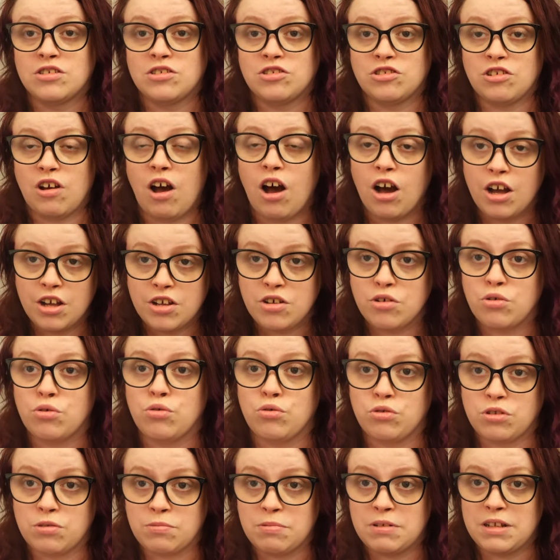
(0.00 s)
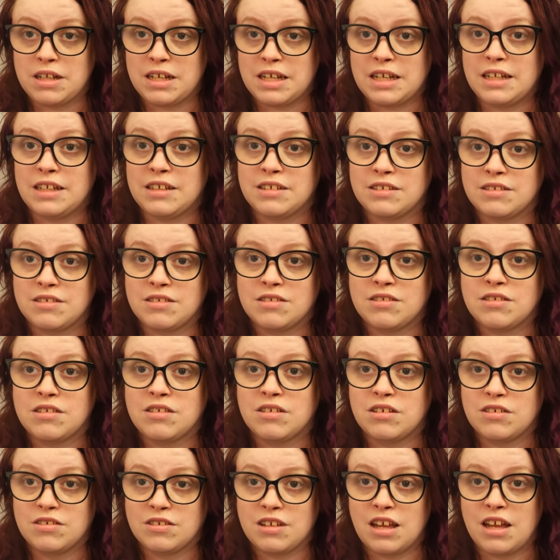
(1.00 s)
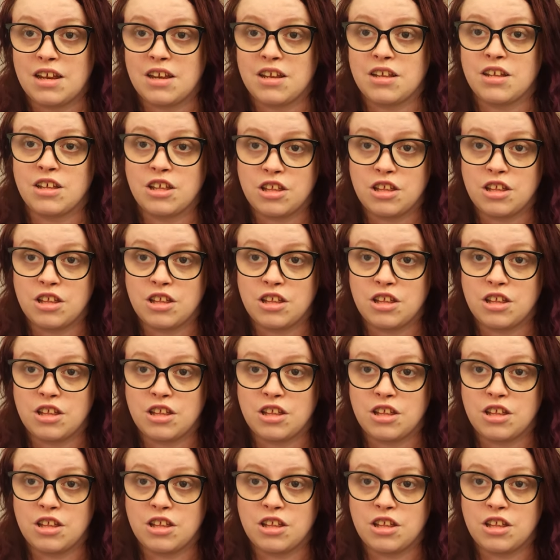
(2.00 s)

So I called the police, said,